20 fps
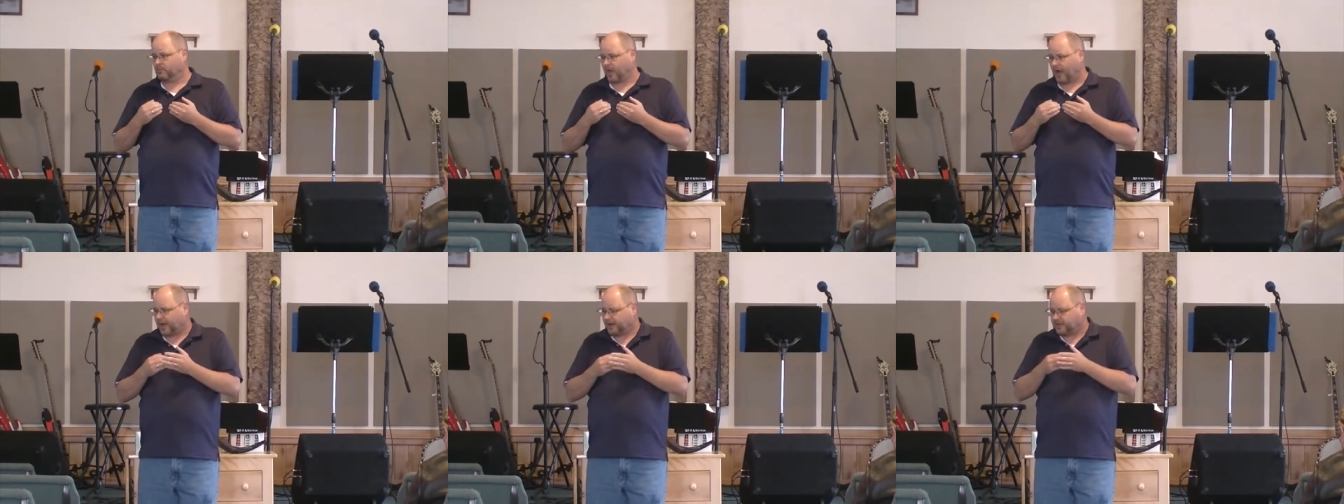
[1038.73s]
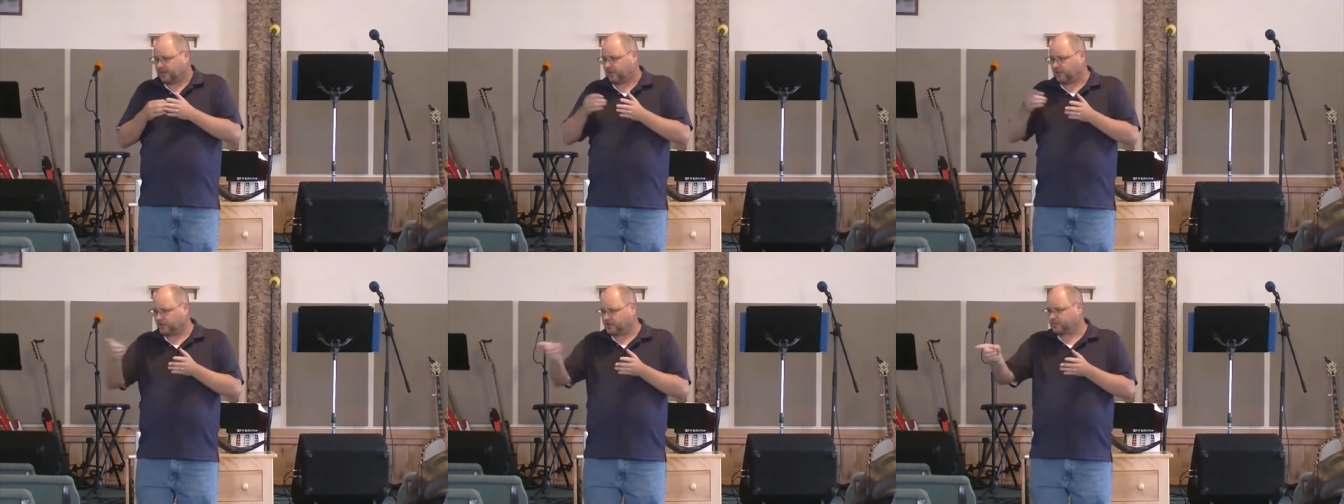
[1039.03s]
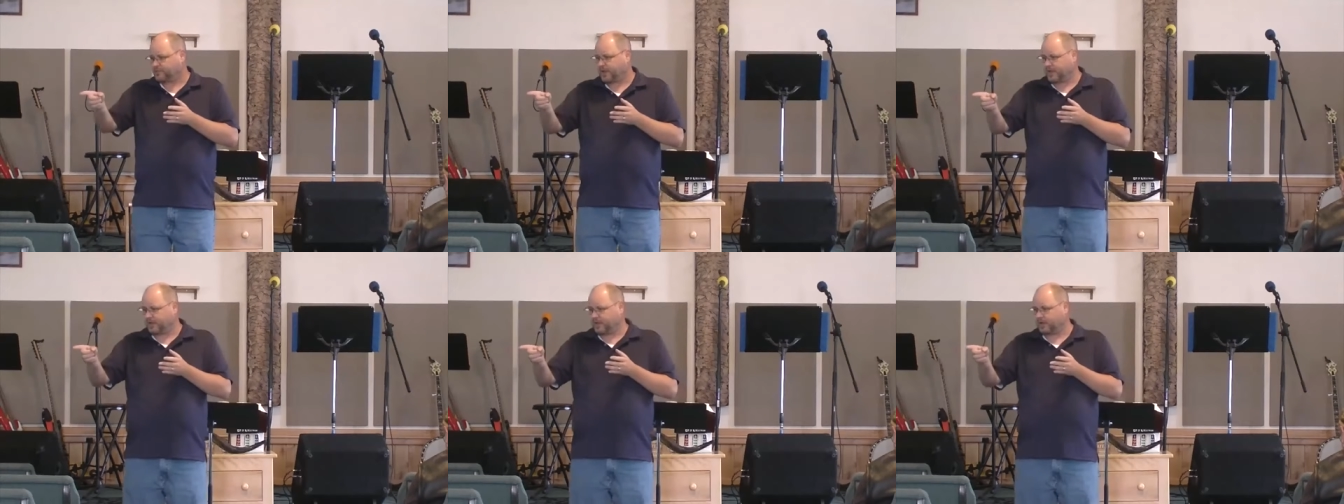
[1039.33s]
I tell
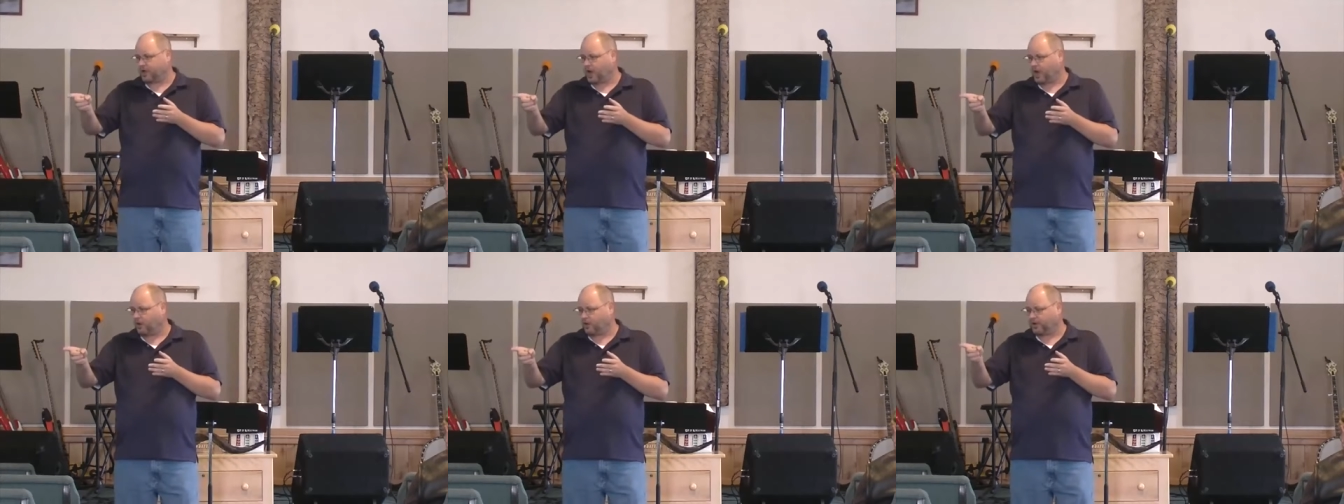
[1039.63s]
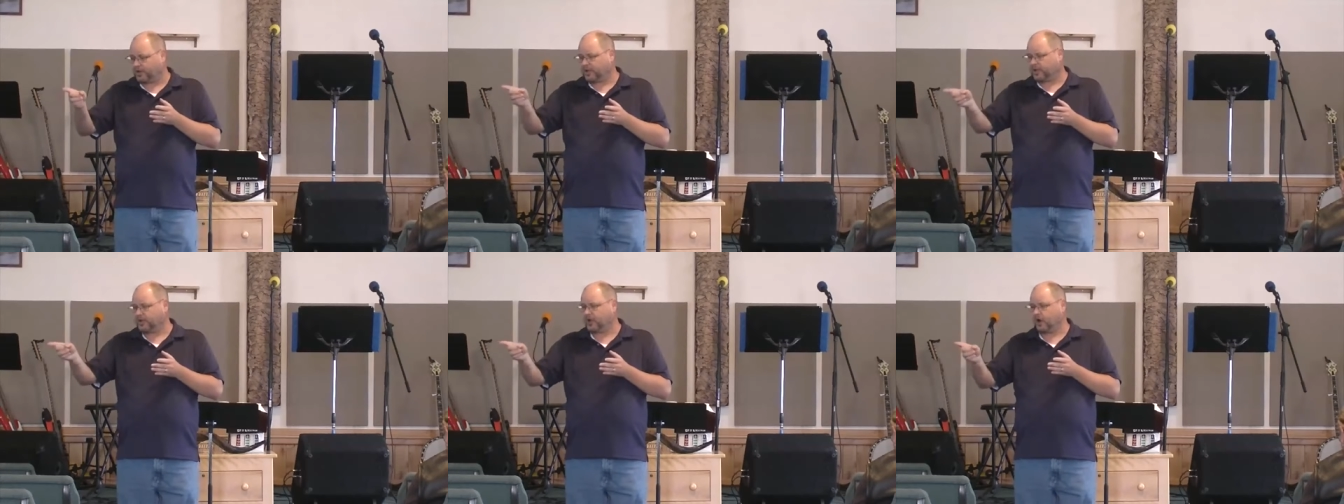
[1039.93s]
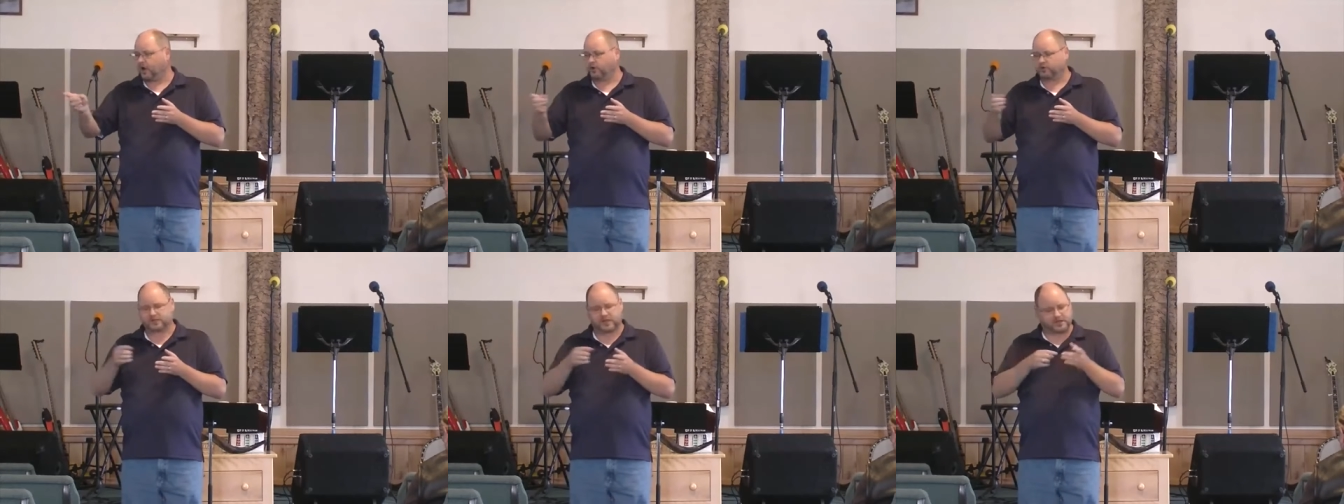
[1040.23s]
this man to go, and he
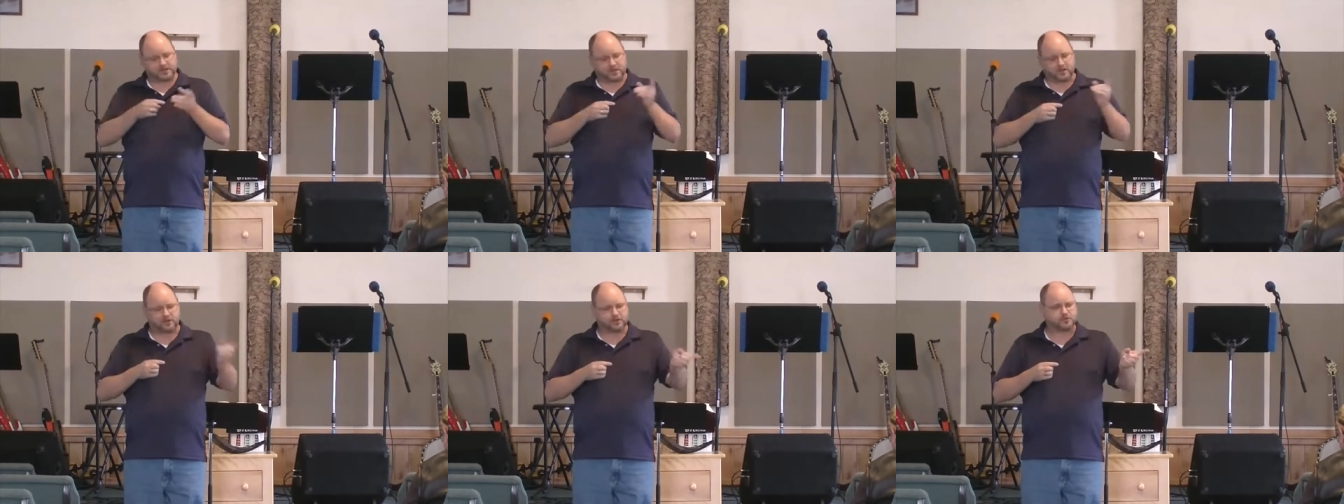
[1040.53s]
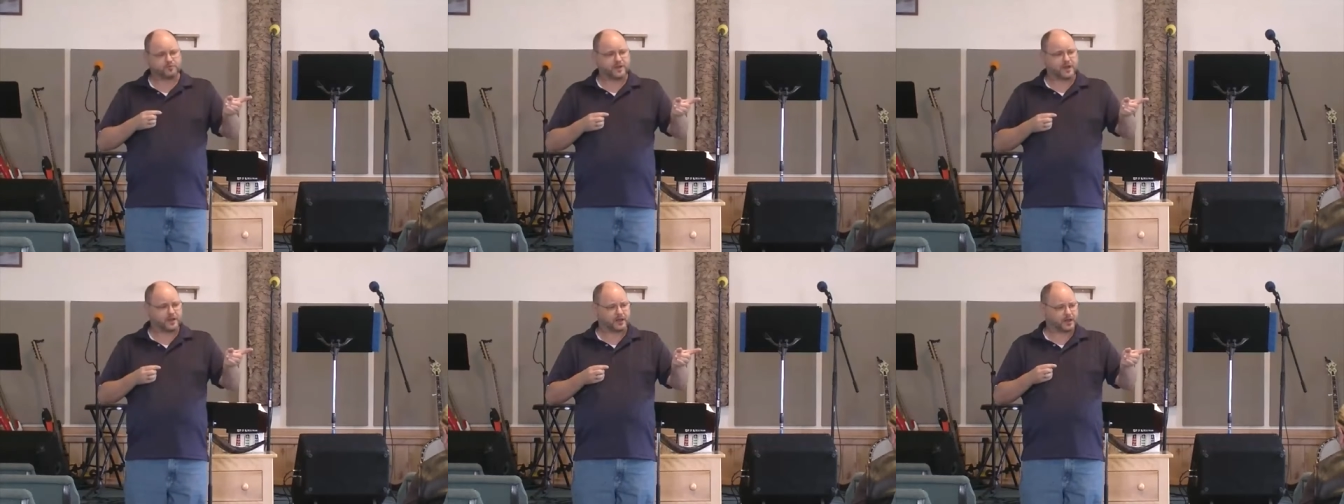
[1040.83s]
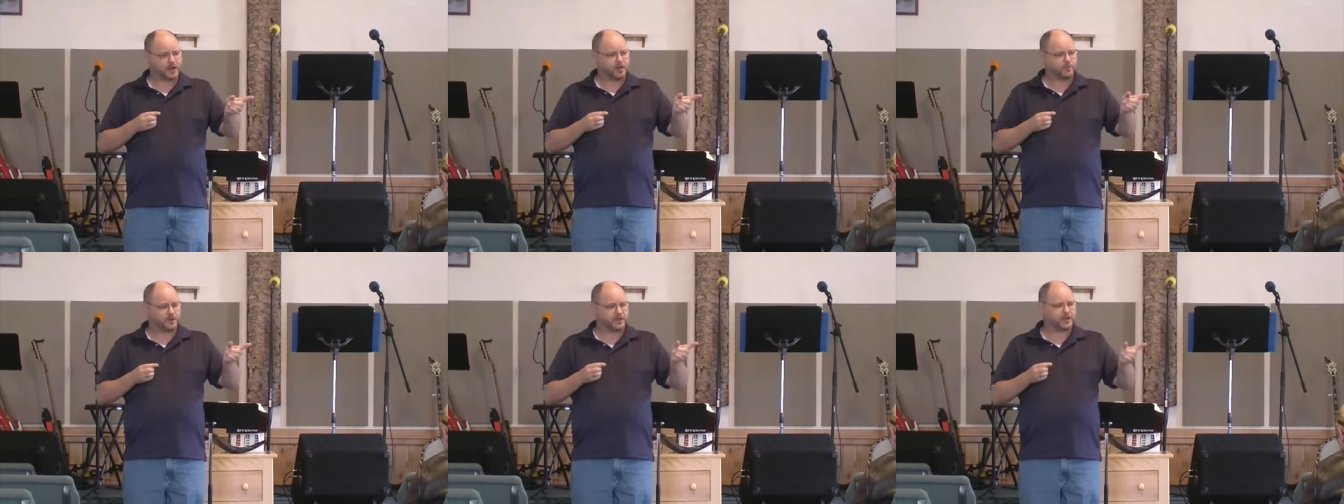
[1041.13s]
goes, and I tell this man
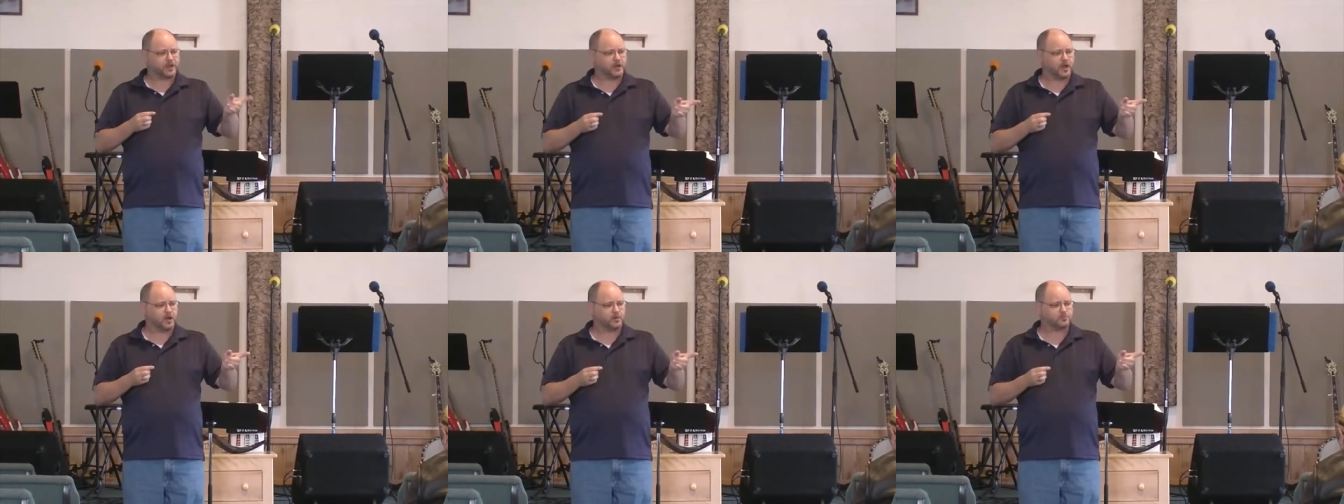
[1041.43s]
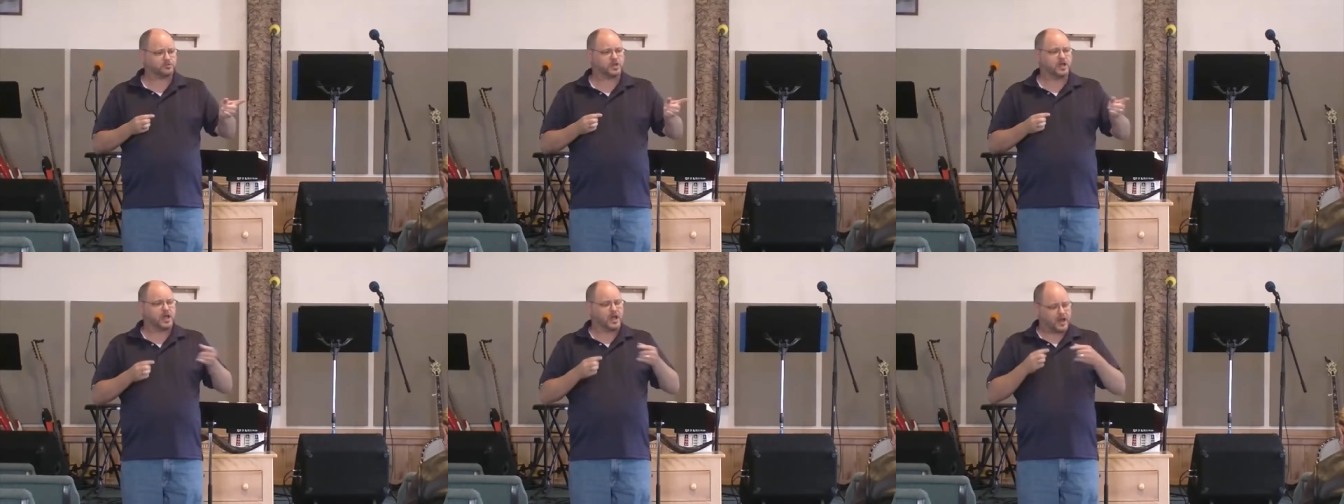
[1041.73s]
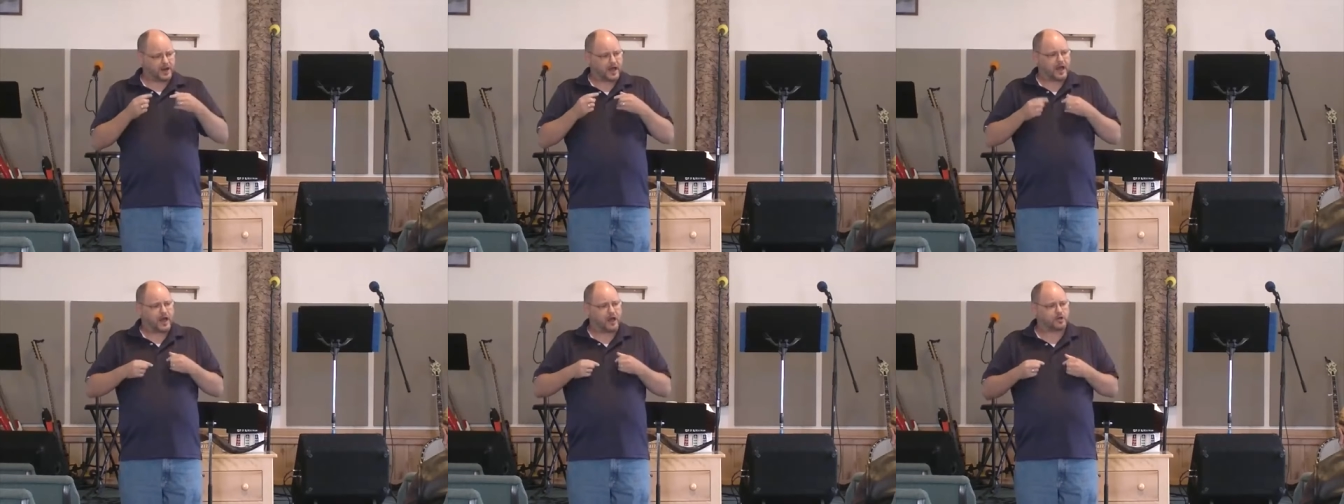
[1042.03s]
to come, and he comes.
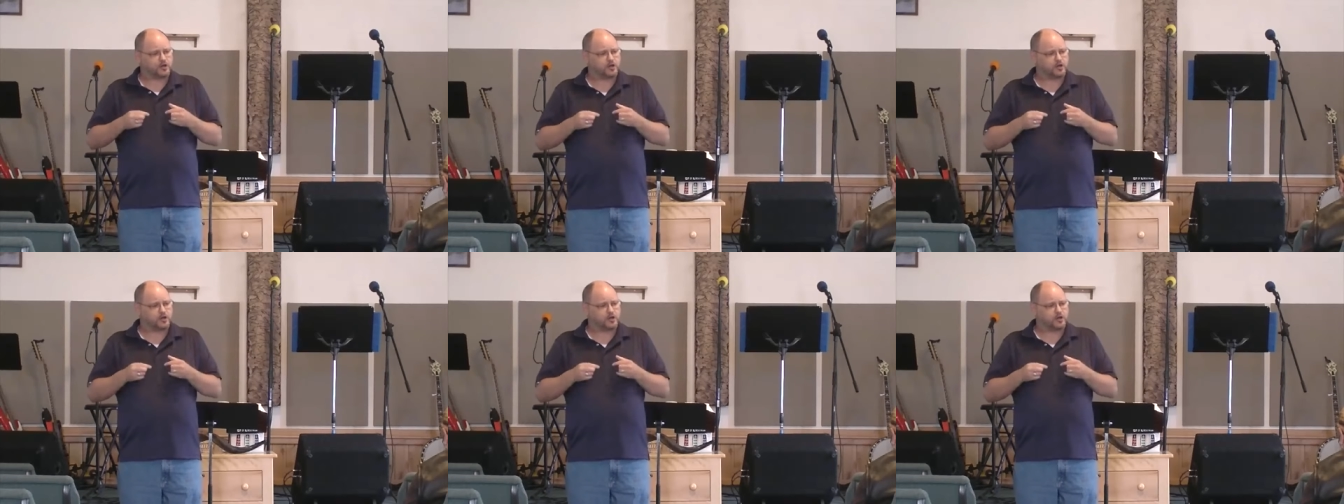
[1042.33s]
And I